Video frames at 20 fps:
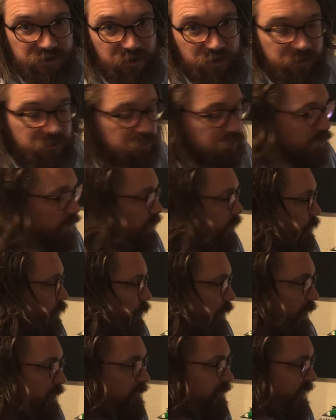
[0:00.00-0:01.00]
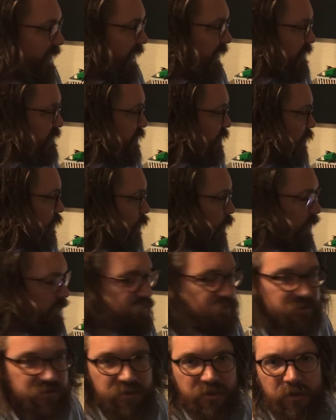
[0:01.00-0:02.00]
chart. Whatever they ask you,
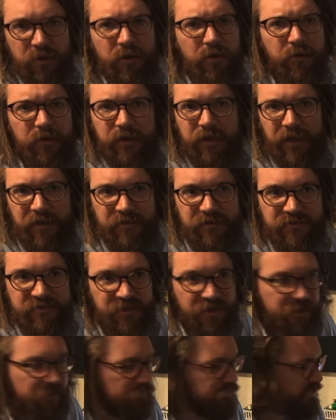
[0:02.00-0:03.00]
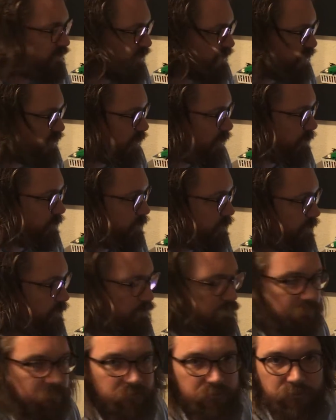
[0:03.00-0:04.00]
what's the current at the second resistor?
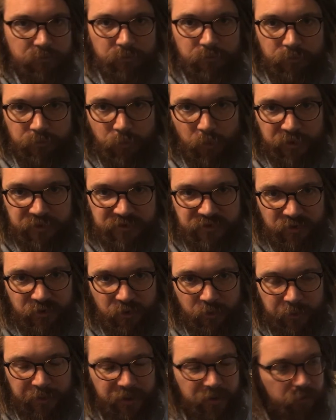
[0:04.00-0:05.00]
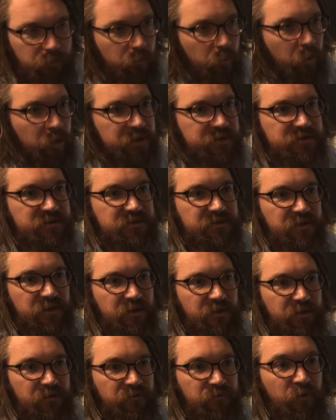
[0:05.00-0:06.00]
0.08. What's
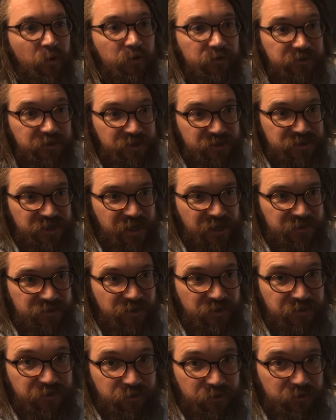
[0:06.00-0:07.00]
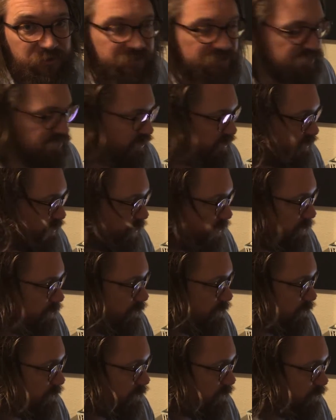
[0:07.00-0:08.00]
the voltage at the third resistor?
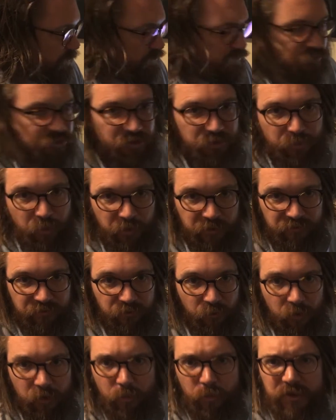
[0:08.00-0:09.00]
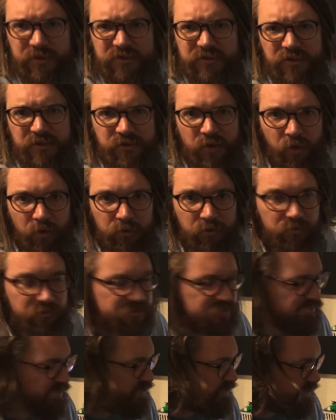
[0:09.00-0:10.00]
2.4. What's the total
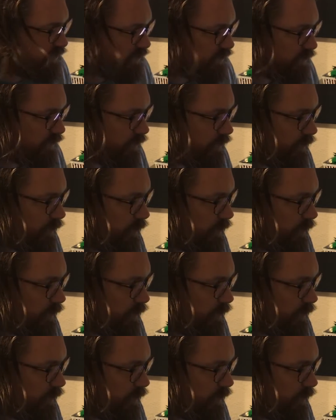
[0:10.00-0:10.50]
resistance?